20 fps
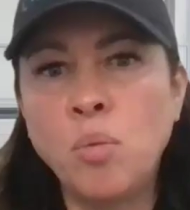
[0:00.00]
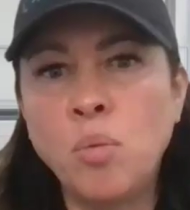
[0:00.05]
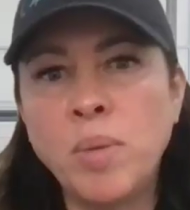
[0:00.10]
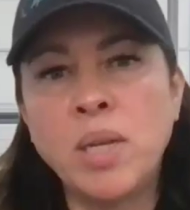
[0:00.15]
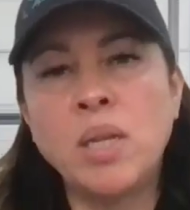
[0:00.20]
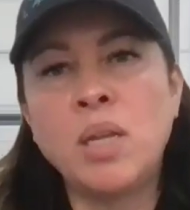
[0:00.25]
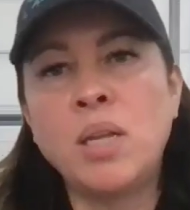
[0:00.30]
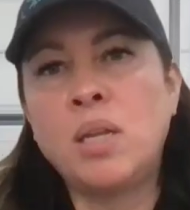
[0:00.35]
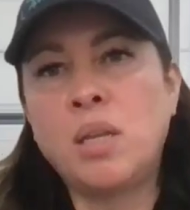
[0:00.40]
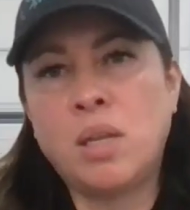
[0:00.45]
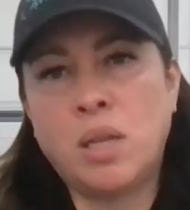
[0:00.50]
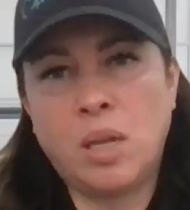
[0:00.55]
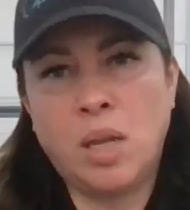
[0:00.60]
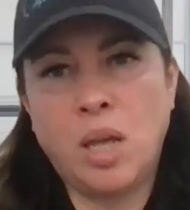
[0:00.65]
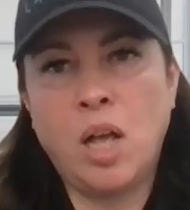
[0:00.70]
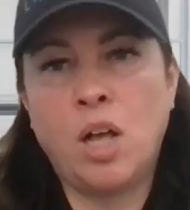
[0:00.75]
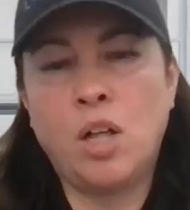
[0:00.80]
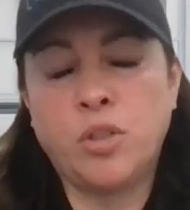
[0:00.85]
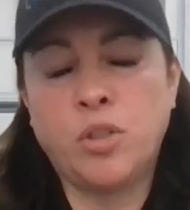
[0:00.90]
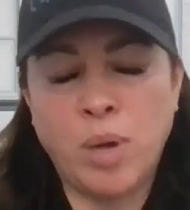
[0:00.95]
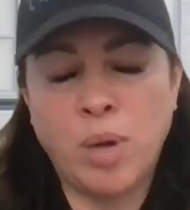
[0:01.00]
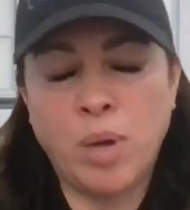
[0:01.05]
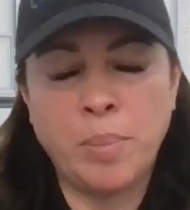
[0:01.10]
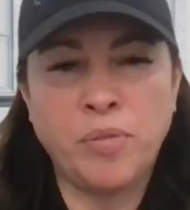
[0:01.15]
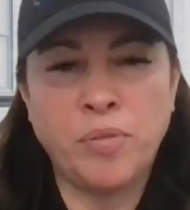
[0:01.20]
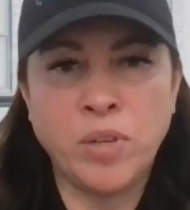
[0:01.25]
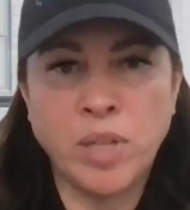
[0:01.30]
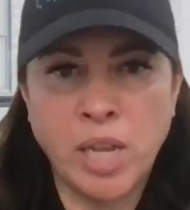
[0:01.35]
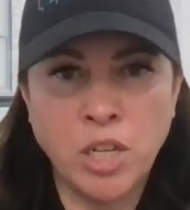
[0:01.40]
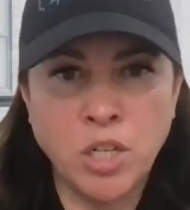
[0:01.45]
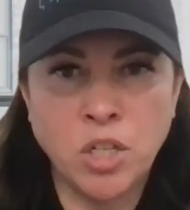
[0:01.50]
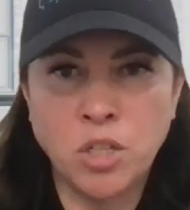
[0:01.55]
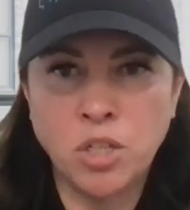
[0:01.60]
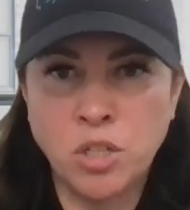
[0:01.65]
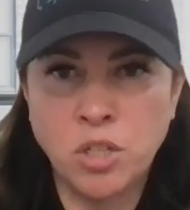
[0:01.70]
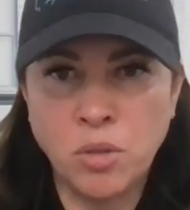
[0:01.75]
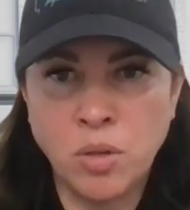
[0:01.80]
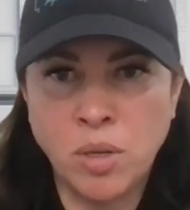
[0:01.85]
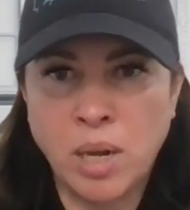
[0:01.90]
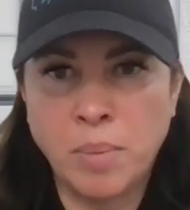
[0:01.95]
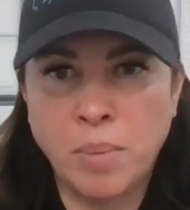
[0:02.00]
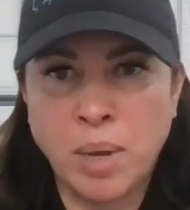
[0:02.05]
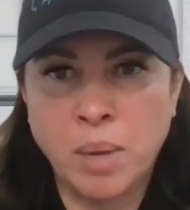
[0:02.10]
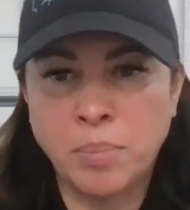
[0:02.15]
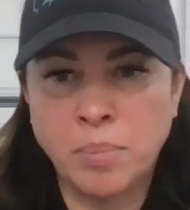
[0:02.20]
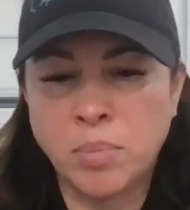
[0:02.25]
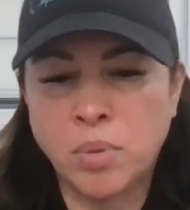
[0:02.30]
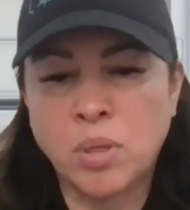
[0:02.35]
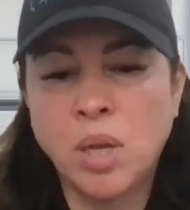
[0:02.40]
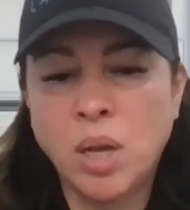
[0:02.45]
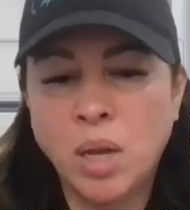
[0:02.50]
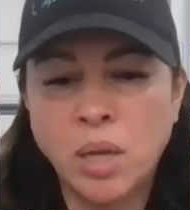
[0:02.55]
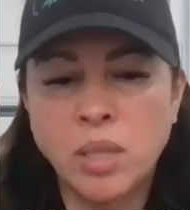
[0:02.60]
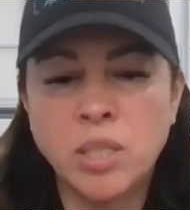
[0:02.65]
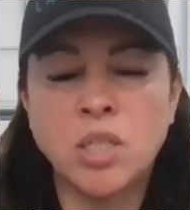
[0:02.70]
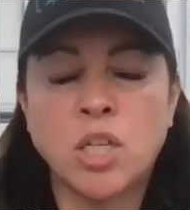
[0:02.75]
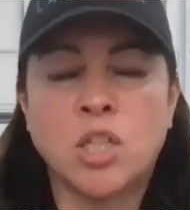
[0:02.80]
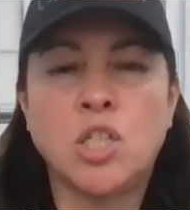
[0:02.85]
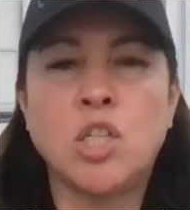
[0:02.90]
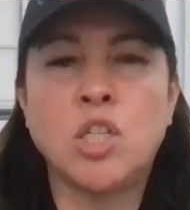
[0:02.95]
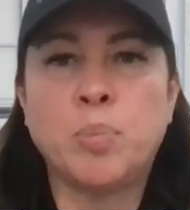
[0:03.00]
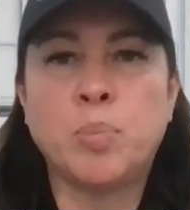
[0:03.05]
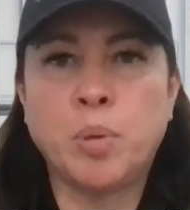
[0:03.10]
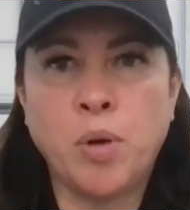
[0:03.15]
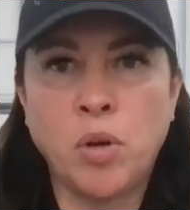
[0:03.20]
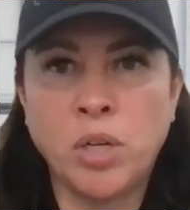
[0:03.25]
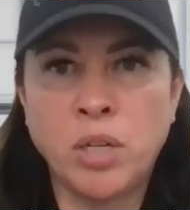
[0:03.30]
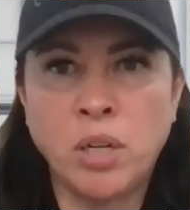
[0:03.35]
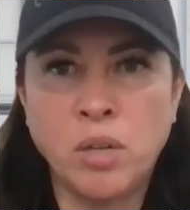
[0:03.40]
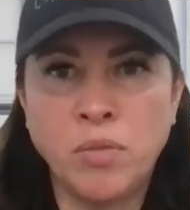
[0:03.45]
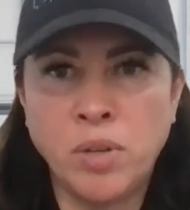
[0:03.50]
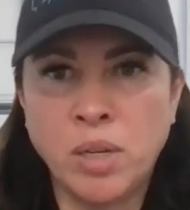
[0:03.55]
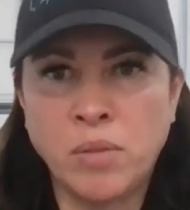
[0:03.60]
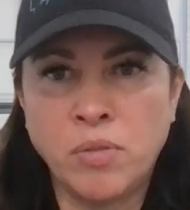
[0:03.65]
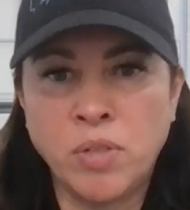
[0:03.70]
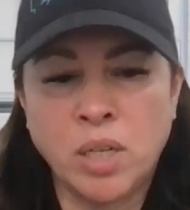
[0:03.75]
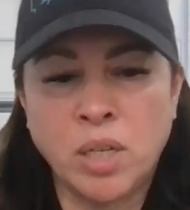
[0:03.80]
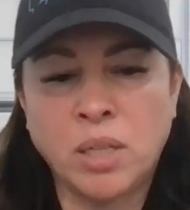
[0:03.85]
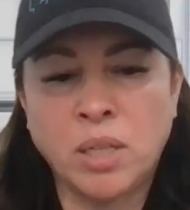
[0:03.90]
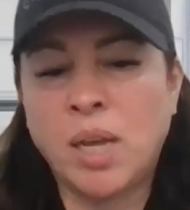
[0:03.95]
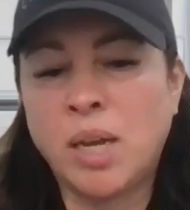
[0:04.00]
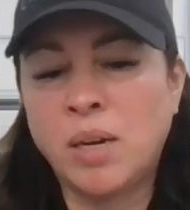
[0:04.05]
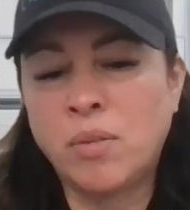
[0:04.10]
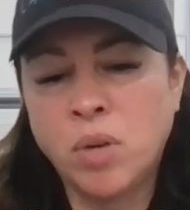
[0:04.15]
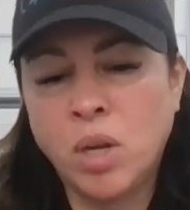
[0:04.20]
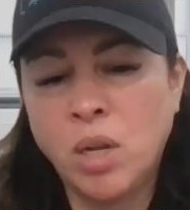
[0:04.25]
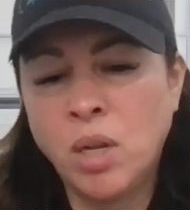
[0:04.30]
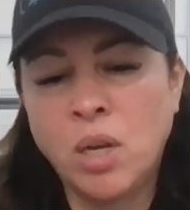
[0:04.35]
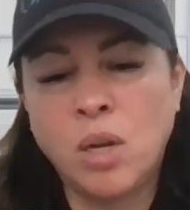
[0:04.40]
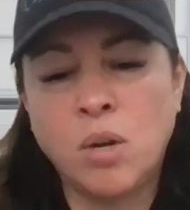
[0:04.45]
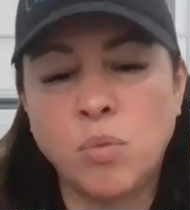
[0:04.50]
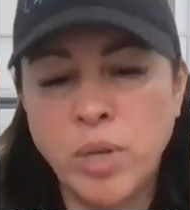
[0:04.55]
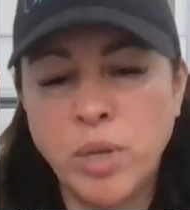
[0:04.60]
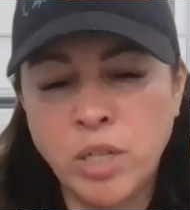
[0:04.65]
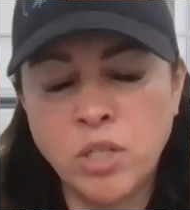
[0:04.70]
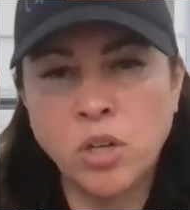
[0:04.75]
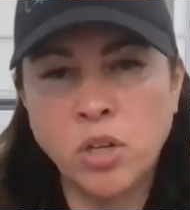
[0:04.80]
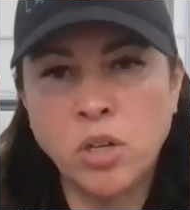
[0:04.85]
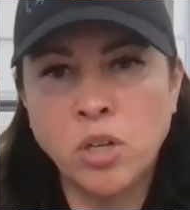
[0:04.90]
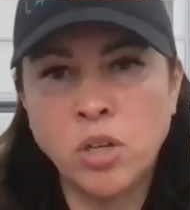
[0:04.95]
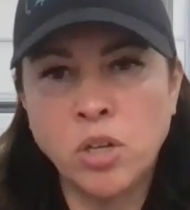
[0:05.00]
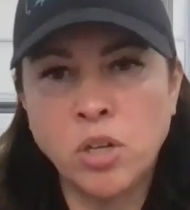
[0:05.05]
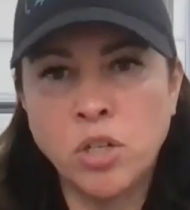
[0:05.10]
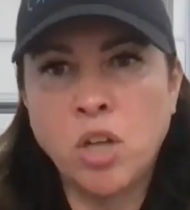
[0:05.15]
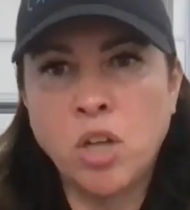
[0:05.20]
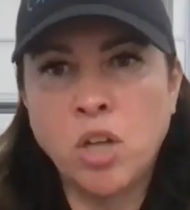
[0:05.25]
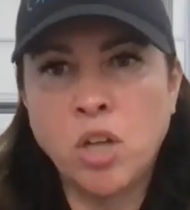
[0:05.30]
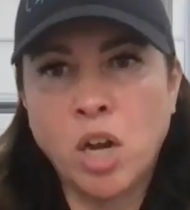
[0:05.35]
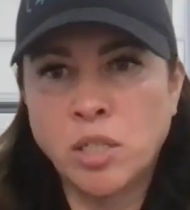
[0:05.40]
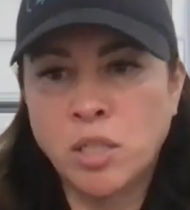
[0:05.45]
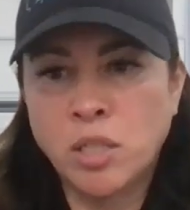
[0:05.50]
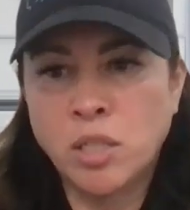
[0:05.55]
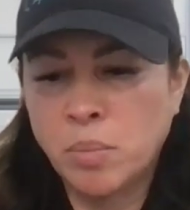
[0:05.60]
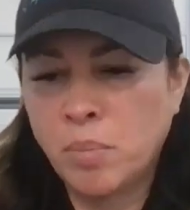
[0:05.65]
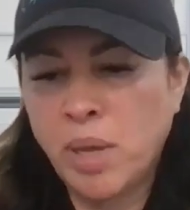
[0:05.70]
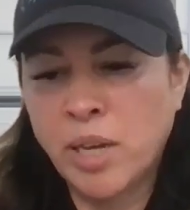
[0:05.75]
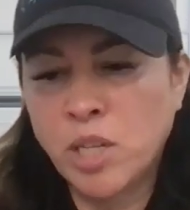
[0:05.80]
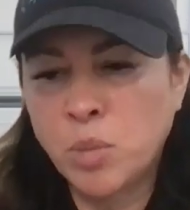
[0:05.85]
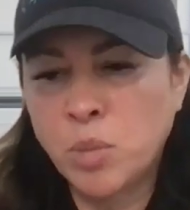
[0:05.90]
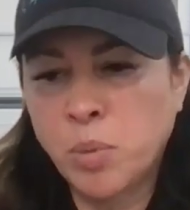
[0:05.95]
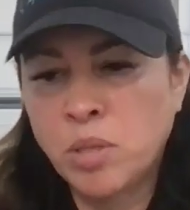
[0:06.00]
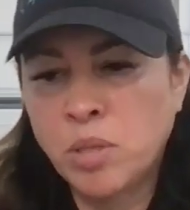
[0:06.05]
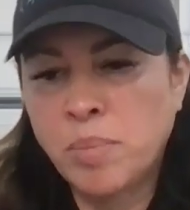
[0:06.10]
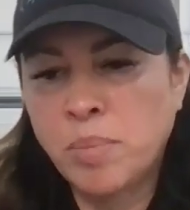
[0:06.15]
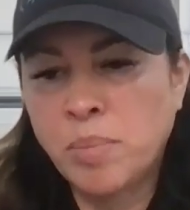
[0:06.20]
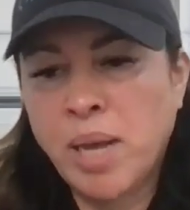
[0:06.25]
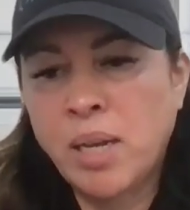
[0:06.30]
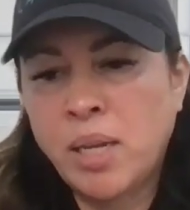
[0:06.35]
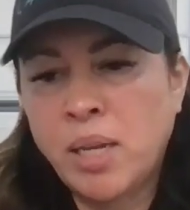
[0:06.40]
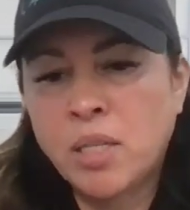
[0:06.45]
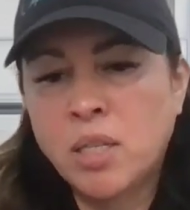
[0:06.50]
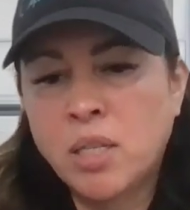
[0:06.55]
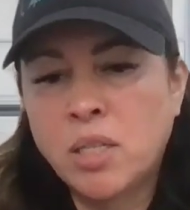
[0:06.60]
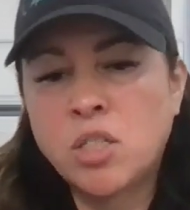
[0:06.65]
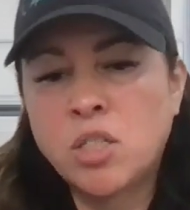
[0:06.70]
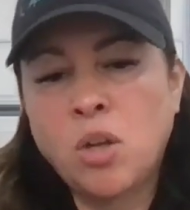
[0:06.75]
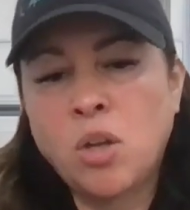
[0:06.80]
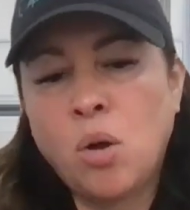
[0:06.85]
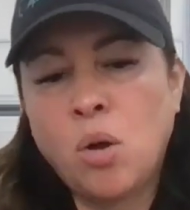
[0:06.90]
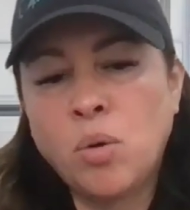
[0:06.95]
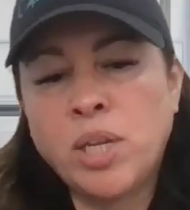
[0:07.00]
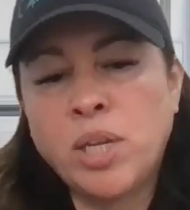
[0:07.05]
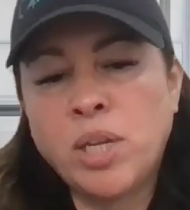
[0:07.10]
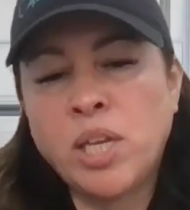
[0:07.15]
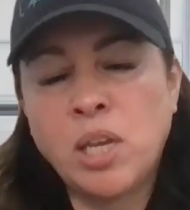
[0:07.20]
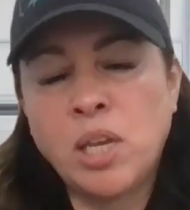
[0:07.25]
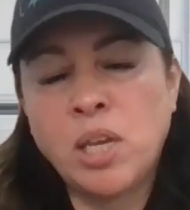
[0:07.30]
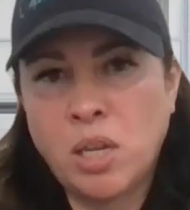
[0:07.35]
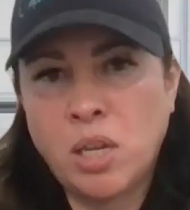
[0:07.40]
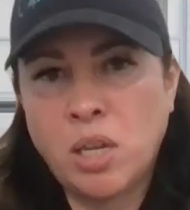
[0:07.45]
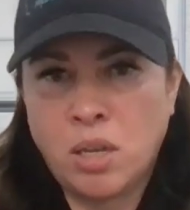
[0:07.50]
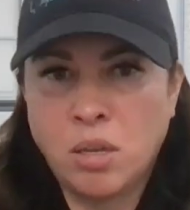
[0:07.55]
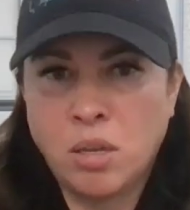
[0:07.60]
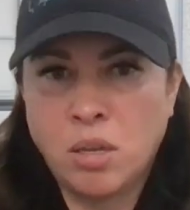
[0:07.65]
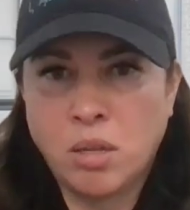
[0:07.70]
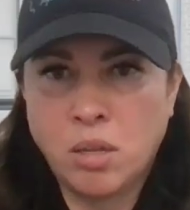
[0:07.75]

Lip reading: many health ramifications to it. I'm such a proponent of it. I've done a lot of research and talked to some experts about it. So key.